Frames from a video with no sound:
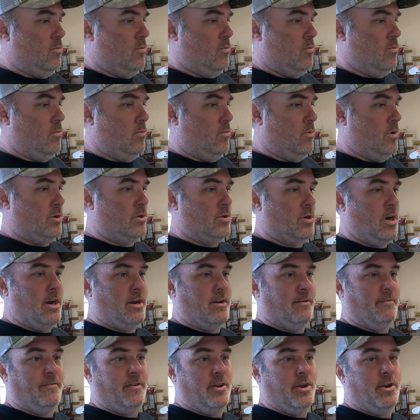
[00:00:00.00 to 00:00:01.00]
We're
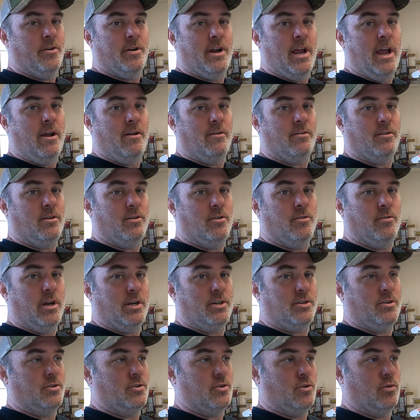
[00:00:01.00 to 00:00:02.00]
trying to figure it out. The
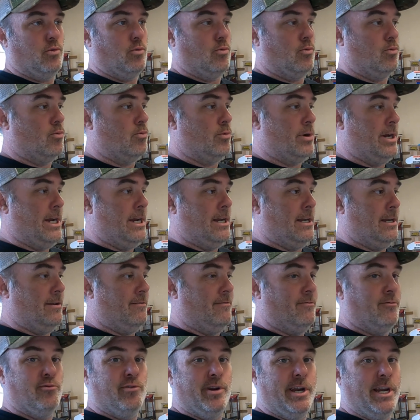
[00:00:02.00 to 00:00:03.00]
directions are
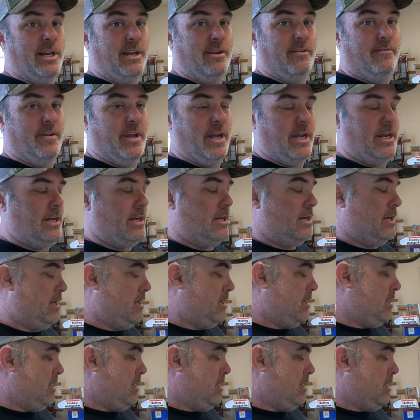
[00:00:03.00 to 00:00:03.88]
really, really vague.